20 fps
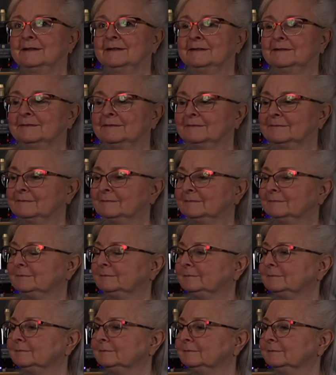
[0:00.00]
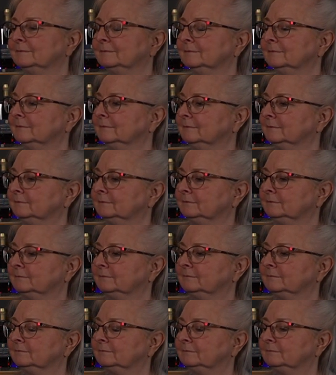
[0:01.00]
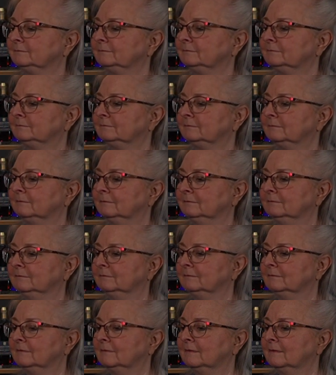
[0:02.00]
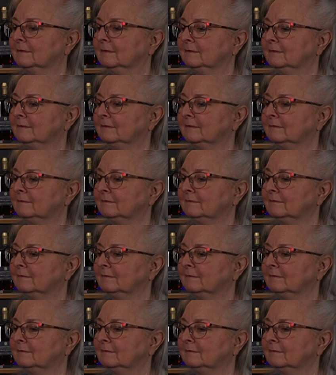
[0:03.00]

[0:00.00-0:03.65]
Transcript: (silent)